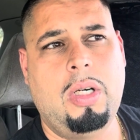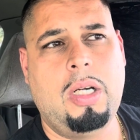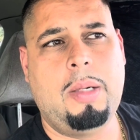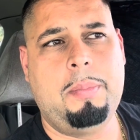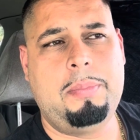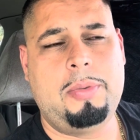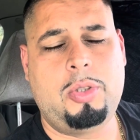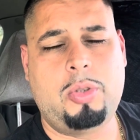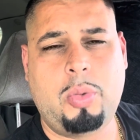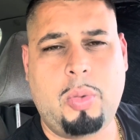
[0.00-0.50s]

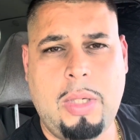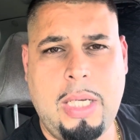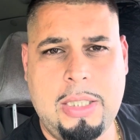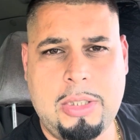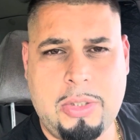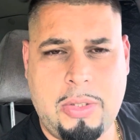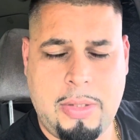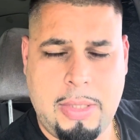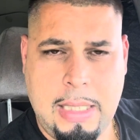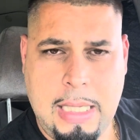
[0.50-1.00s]
up
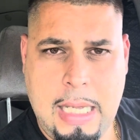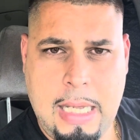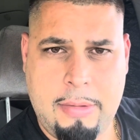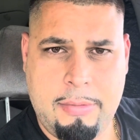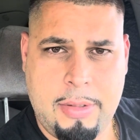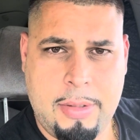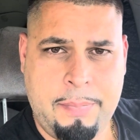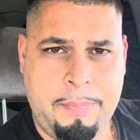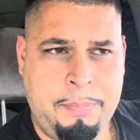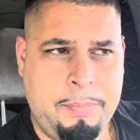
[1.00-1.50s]
treasure in
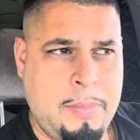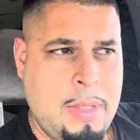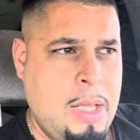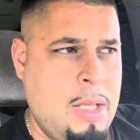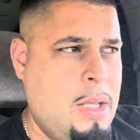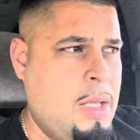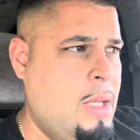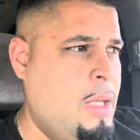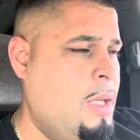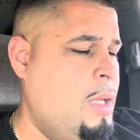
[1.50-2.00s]
heaven
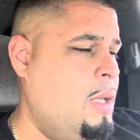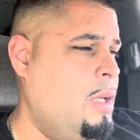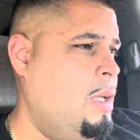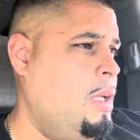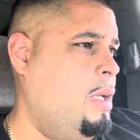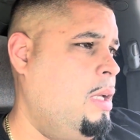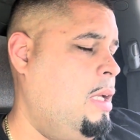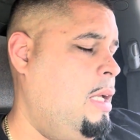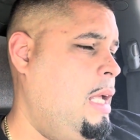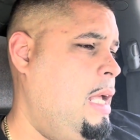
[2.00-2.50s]

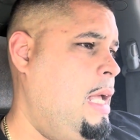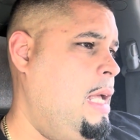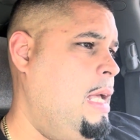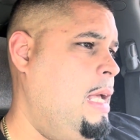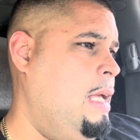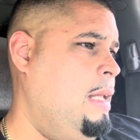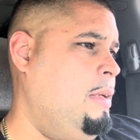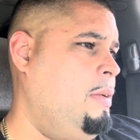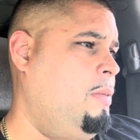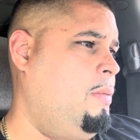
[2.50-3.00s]

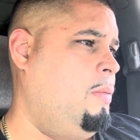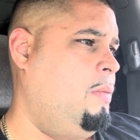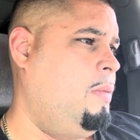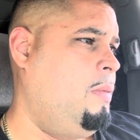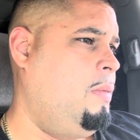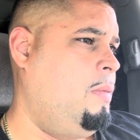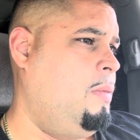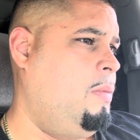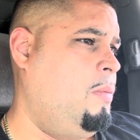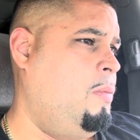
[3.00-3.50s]
and
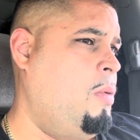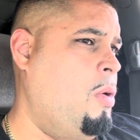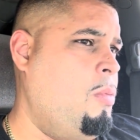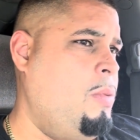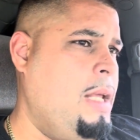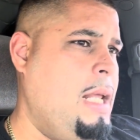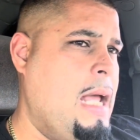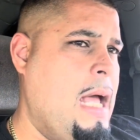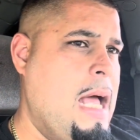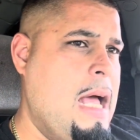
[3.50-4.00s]
when
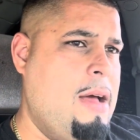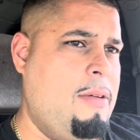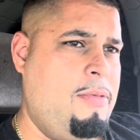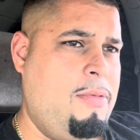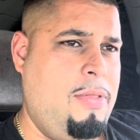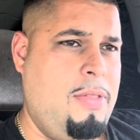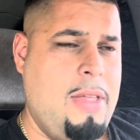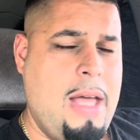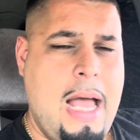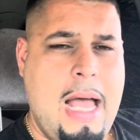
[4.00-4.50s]
we
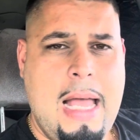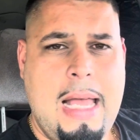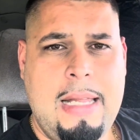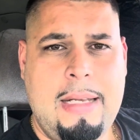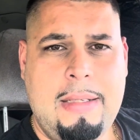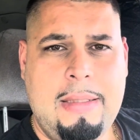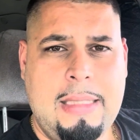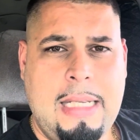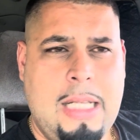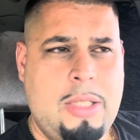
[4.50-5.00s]
have that
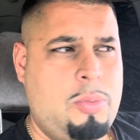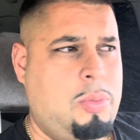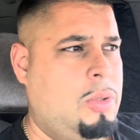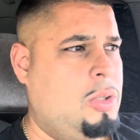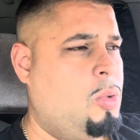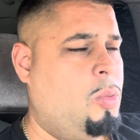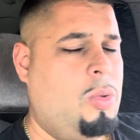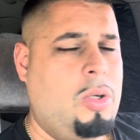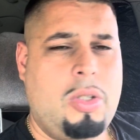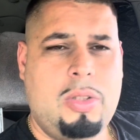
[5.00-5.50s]
that's what
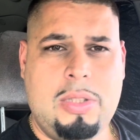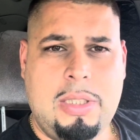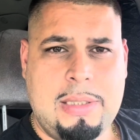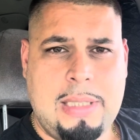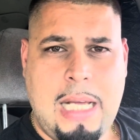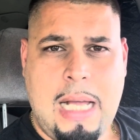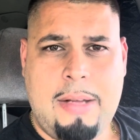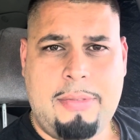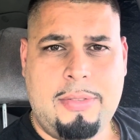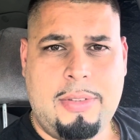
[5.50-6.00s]
the world is
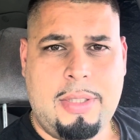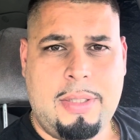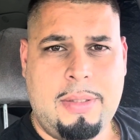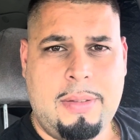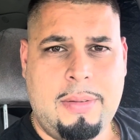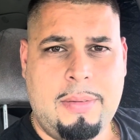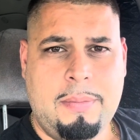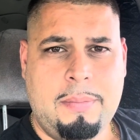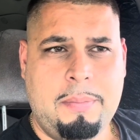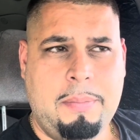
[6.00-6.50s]
after
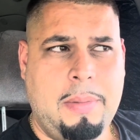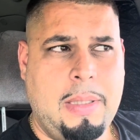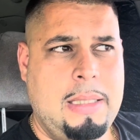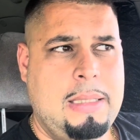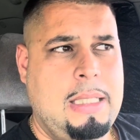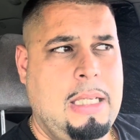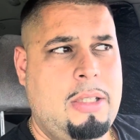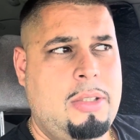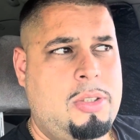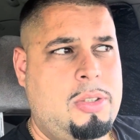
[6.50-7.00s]
but
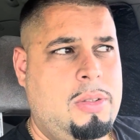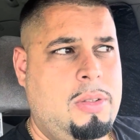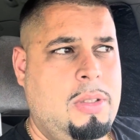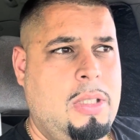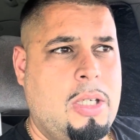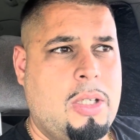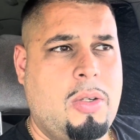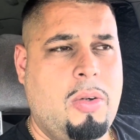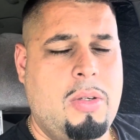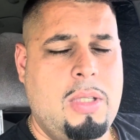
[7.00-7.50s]
they're
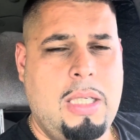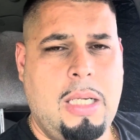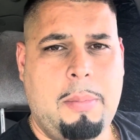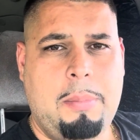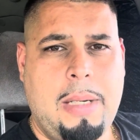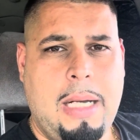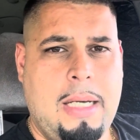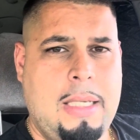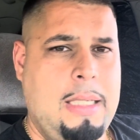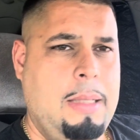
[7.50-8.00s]
they're going
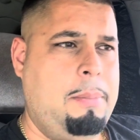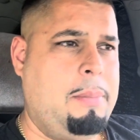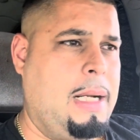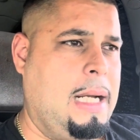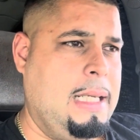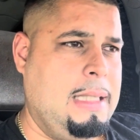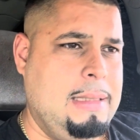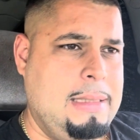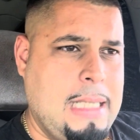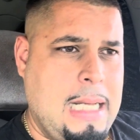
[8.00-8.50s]
about it
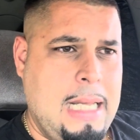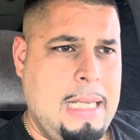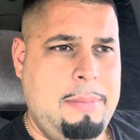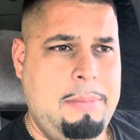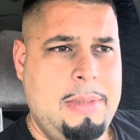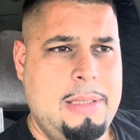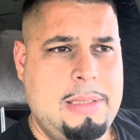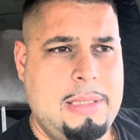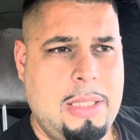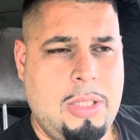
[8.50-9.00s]
buying
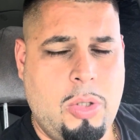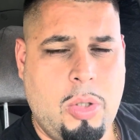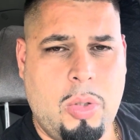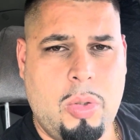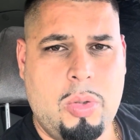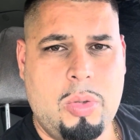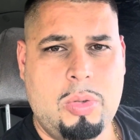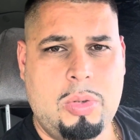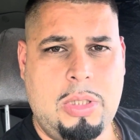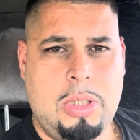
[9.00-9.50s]
diamonds and
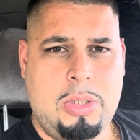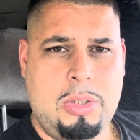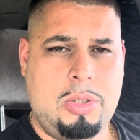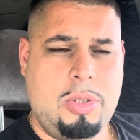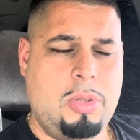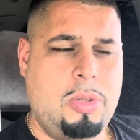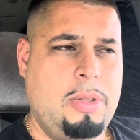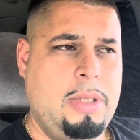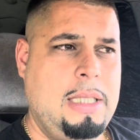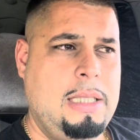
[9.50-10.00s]
gold and
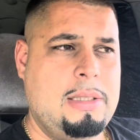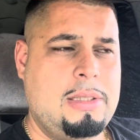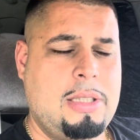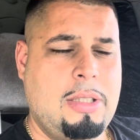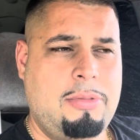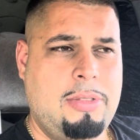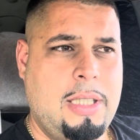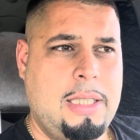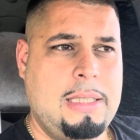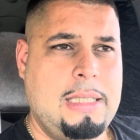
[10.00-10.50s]
jewelry and
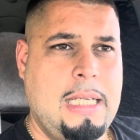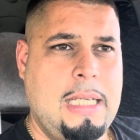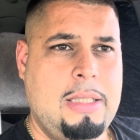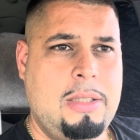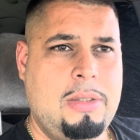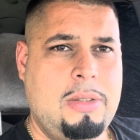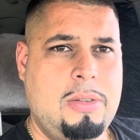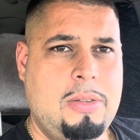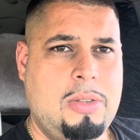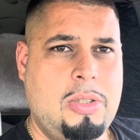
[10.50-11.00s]
stuff like that
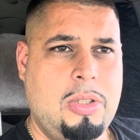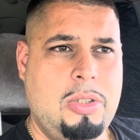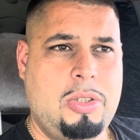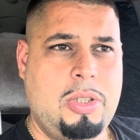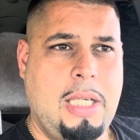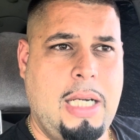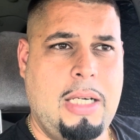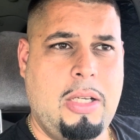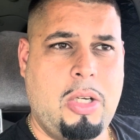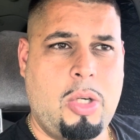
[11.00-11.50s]
to
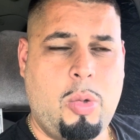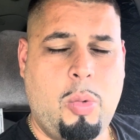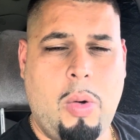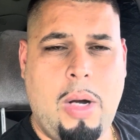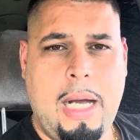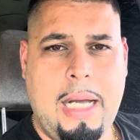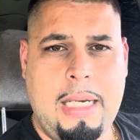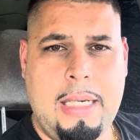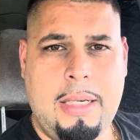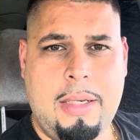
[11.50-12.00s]
try to
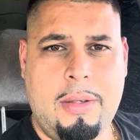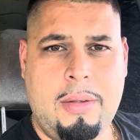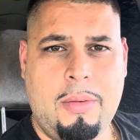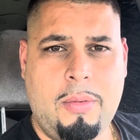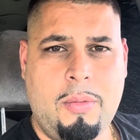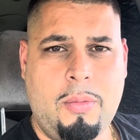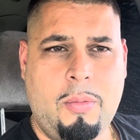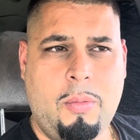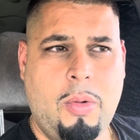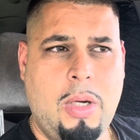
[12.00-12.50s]
acquire
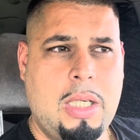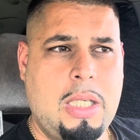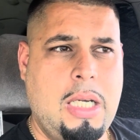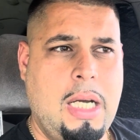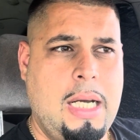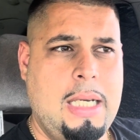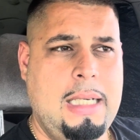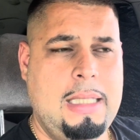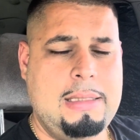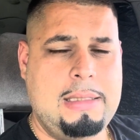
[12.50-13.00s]
what
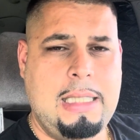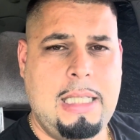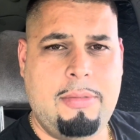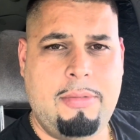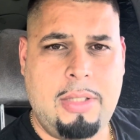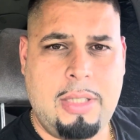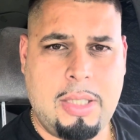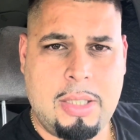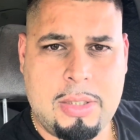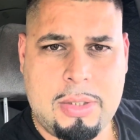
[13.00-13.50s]
god has
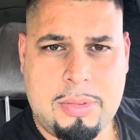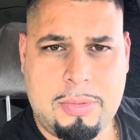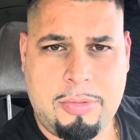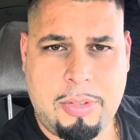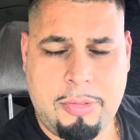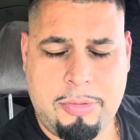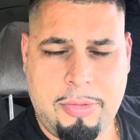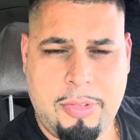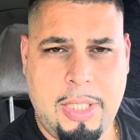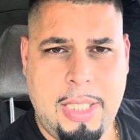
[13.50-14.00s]
given us
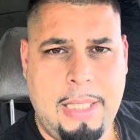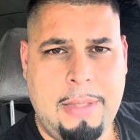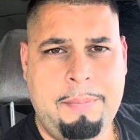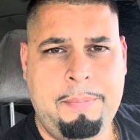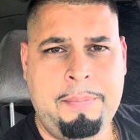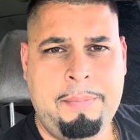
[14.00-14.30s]
for free